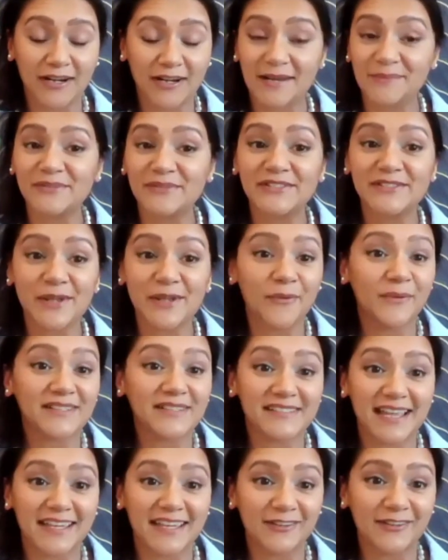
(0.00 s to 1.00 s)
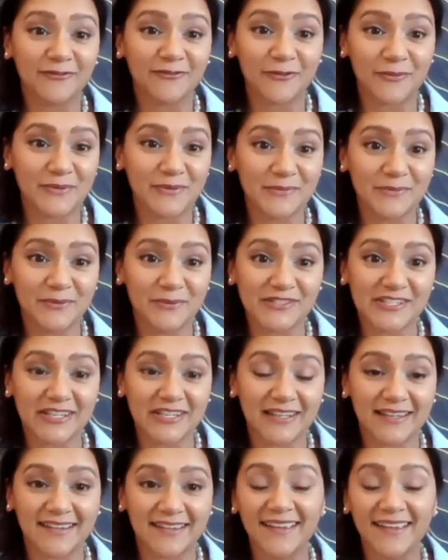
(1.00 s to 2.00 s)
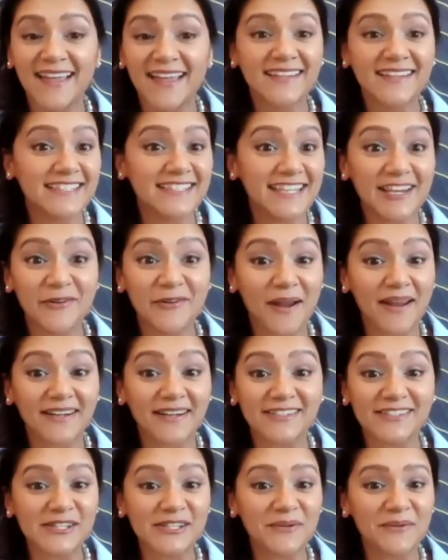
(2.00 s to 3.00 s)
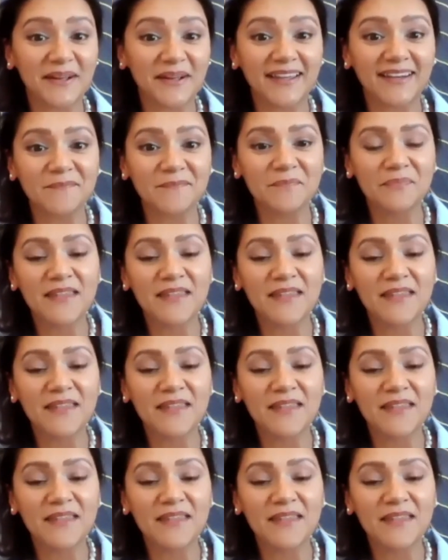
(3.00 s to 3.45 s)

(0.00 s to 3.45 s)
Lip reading: And I'm so excited for people to dig right into it.